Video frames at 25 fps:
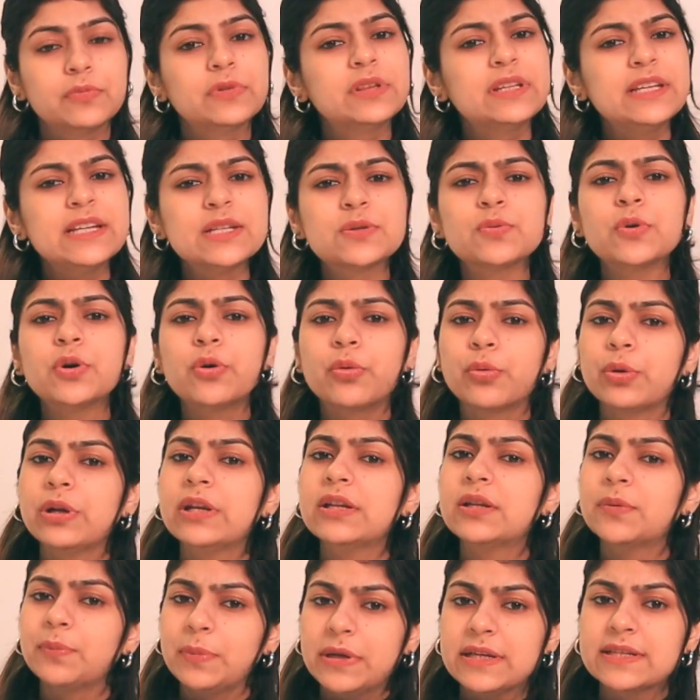These were only
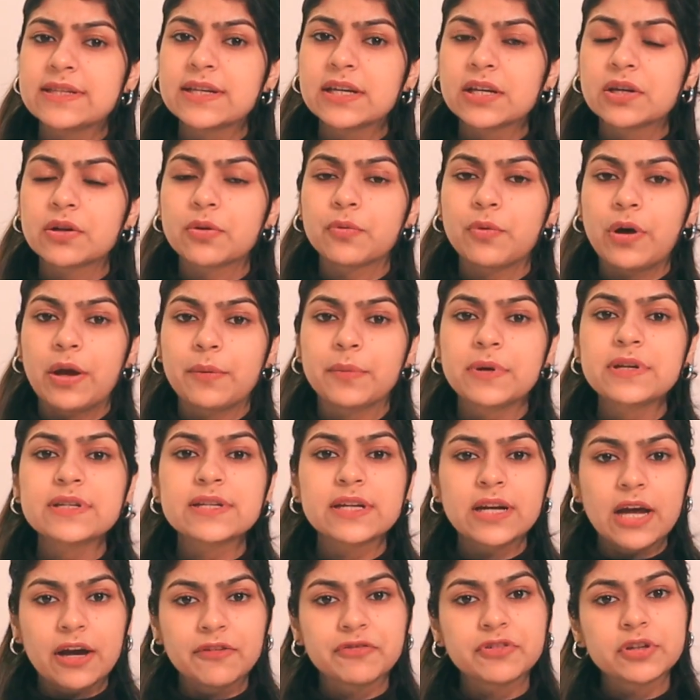the basic requirements,
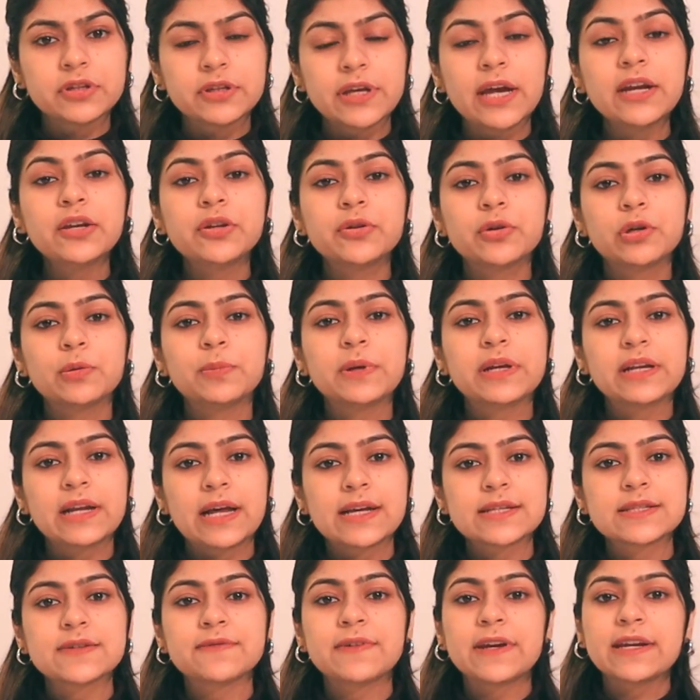and after that you will be
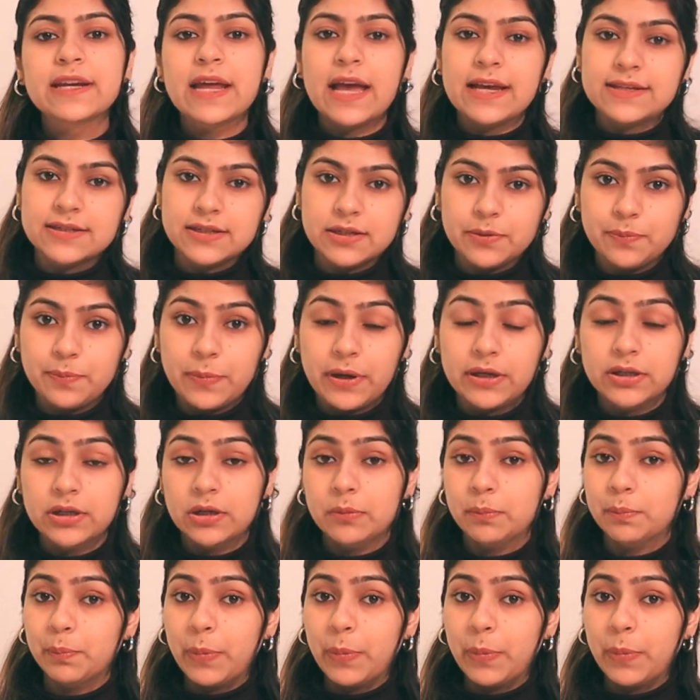classified as a dependent.